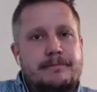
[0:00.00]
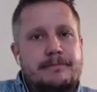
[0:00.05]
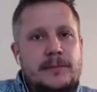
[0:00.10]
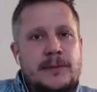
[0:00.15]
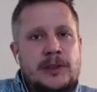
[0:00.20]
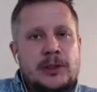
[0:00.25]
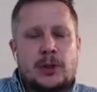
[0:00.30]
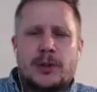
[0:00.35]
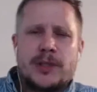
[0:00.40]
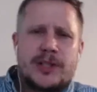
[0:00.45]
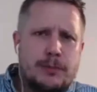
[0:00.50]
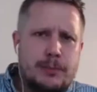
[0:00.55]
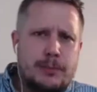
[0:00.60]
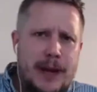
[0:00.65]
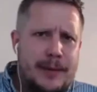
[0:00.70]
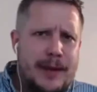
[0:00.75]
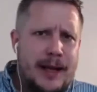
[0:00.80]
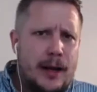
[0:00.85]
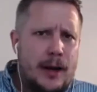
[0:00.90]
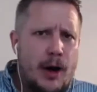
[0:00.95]
So it's Absolutely.
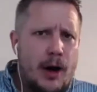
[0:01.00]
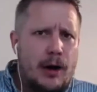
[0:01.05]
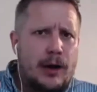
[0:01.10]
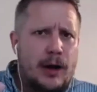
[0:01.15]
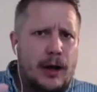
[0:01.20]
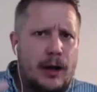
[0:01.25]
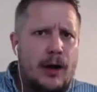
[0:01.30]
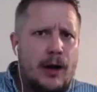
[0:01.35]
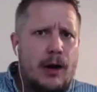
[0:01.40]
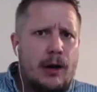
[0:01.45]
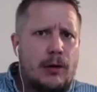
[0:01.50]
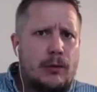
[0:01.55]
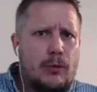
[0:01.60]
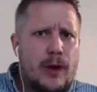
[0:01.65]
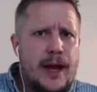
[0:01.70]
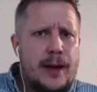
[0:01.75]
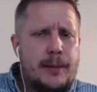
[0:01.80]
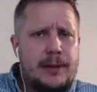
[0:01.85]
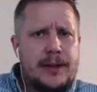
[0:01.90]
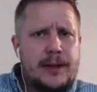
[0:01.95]
Maybe a long a long
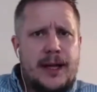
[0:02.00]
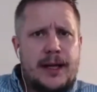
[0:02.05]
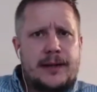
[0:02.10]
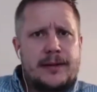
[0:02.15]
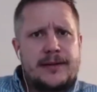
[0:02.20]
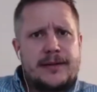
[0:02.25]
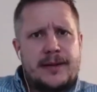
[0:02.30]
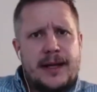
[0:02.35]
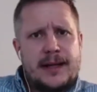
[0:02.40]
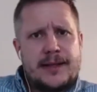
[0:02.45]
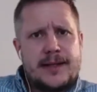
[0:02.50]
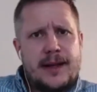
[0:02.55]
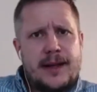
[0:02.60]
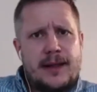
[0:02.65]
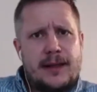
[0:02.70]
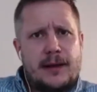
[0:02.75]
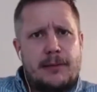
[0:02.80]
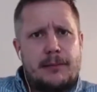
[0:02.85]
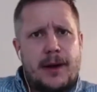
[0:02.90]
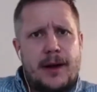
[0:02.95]
way, but that's that's I
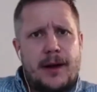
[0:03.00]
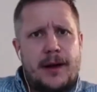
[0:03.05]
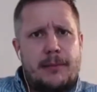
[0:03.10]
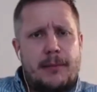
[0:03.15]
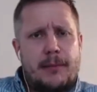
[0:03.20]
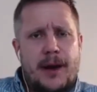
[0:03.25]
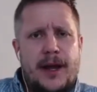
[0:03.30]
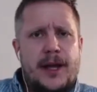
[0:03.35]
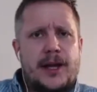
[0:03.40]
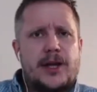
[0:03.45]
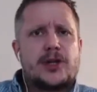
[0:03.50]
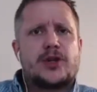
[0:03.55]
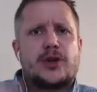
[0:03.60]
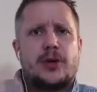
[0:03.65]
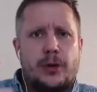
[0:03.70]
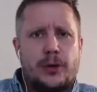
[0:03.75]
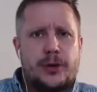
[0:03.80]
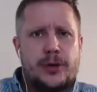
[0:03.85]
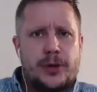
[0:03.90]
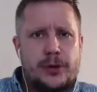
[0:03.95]
think my my
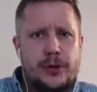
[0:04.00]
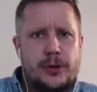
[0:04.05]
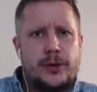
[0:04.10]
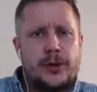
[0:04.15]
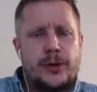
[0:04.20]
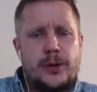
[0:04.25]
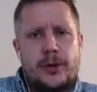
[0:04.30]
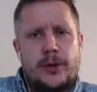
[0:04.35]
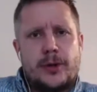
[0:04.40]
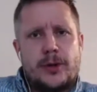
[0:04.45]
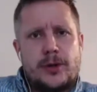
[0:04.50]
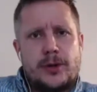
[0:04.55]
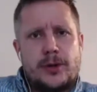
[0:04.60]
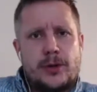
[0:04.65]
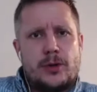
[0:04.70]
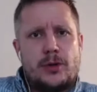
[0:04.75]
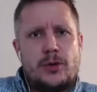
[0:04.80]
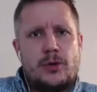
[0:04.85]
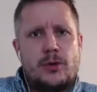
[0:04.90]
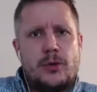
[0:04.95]
intro to
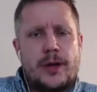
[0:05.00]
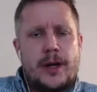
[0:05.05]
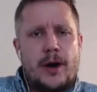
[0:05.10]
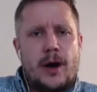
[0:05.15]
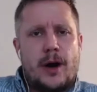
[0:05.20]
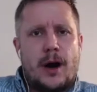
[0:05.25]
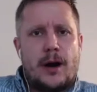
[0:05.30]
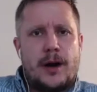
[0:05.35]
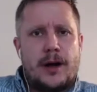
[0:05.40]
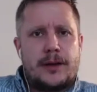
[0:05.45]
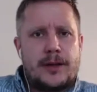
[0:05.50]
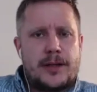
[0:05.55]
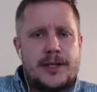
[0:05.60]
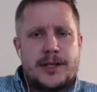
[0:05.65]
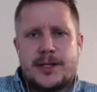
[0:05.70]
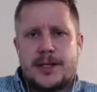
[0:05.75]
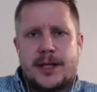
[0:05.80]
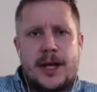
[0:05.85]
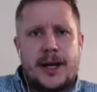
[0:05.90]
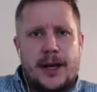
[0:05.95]
to who we are in
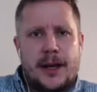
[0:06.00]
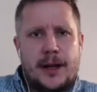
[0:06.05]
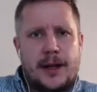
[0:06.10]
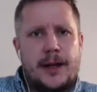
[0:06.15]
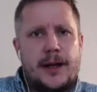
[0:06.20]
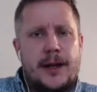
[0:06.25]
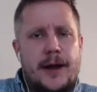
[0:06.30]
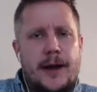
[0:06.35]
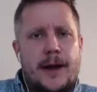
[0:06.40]
this setting.